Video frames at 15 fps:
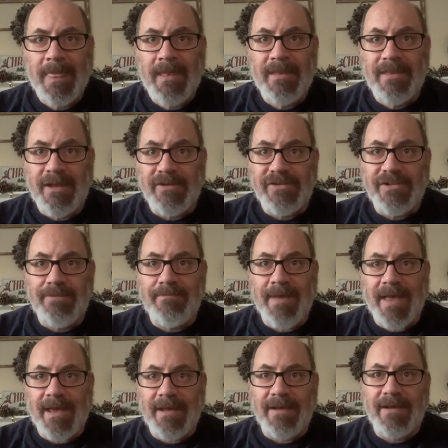There's a
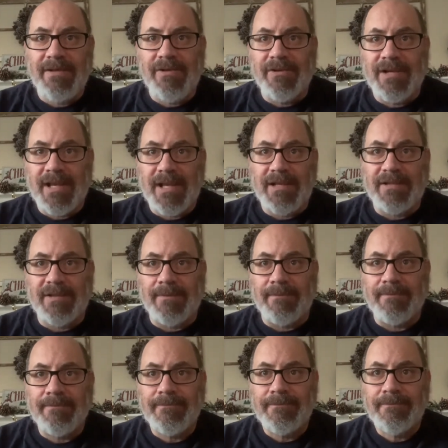man in your kingdom
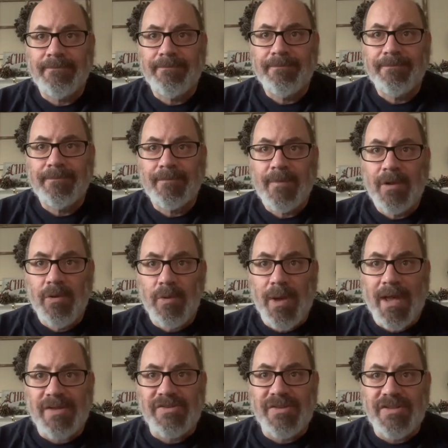who
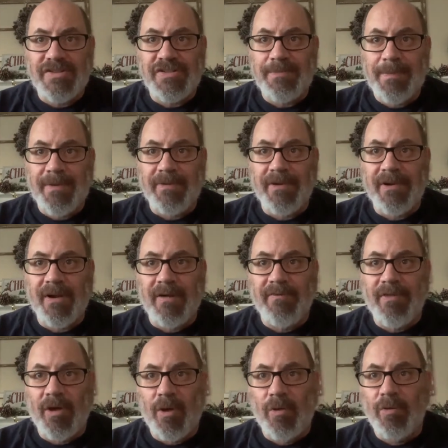has the spirit of
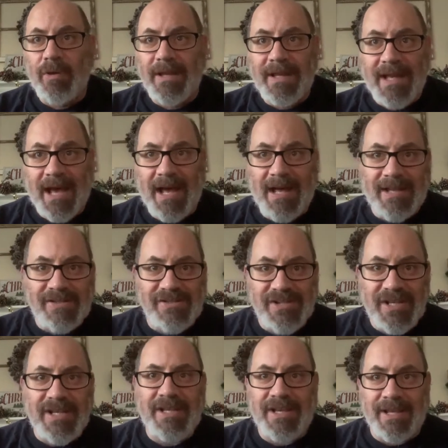the holy gods
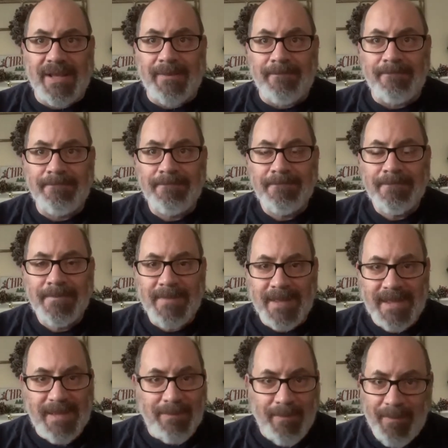in him. Now,
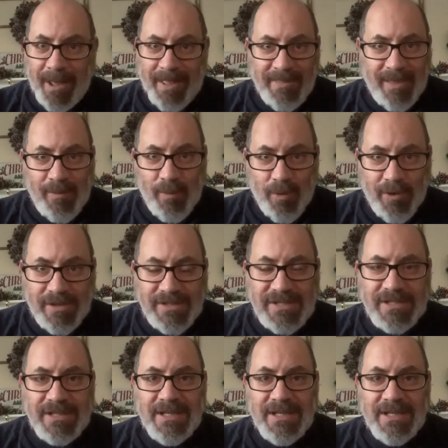keep in mind, they weren't